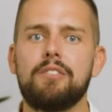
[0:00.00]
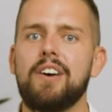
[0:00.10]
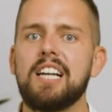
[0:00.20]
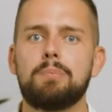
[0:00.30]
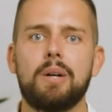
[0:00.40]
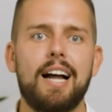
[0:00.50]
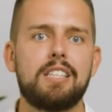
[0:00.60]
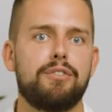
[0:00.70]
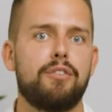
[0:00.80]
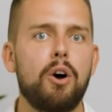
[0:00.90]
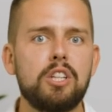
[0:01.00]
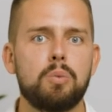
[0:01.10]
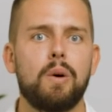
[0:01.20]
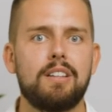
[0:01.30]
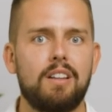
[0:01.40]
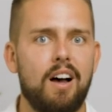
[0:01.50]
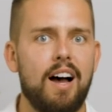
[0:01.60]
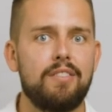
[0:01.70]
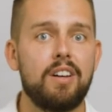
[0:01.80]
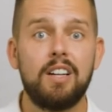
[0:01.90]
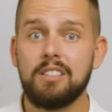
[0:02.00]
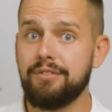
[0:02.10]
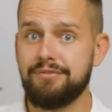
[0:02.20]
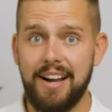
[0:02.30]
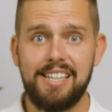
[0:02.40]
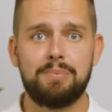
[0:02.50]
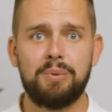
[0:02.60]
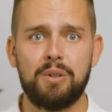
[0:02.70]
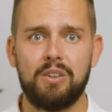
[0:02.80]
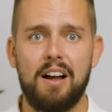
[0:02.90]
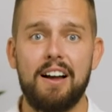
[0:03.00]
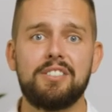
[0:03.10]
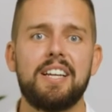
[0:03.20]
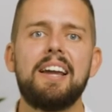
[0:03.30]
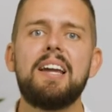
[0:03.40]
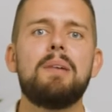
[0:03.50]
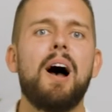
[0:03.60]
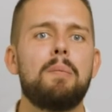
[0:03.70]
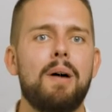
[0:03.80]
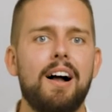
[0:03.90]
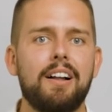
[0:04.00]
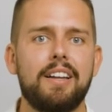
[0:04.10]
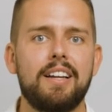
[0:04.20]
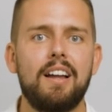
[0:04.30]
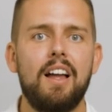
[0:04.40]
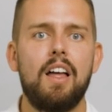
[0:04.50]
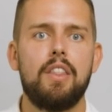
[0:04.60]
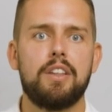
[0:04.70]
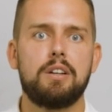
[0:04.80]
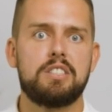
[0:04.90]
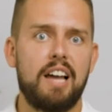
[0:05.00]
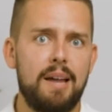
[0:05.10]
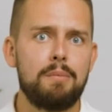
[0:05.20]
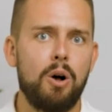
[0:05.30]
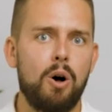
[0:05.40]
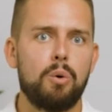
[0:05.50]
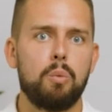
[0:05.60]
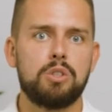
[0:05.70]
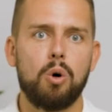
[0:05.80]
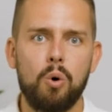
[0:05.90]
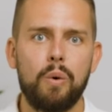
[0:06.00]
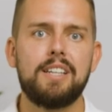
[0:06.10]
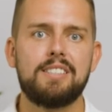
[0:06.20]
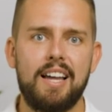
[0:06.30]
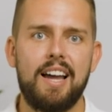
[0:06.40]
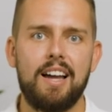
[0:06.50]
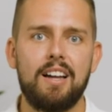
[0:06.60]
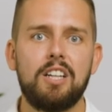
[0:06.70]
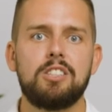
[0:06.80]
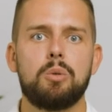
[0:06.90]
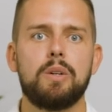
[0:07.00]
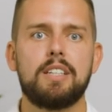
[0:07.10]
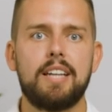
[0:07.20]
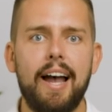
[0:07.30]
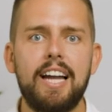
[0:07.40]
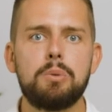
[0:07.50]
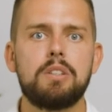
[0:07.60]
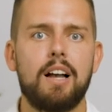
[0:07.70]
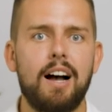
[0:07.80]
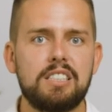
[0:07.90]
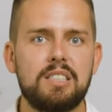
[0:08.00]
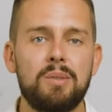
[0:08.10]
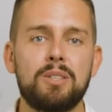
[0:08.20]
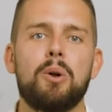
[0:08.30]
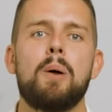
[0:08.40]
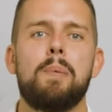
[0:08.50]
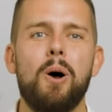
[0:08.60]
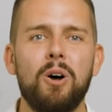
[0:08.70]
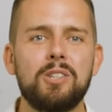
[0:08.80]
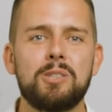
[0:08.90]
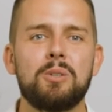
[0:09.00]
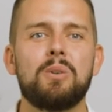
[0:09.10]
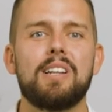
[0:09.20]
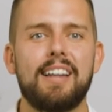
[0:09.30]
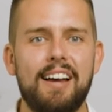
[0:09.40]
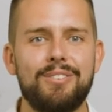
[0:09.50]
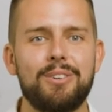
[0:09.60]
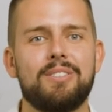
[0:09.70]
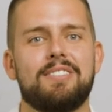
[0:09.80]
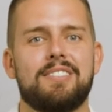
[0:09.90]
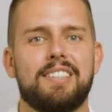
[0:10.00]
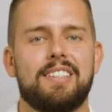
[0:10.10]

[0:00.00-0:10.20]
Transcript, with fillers: to when Facebook ads first went live to Facebook Live to email marketing, the same goal was always there, to engage with customers on a personal level.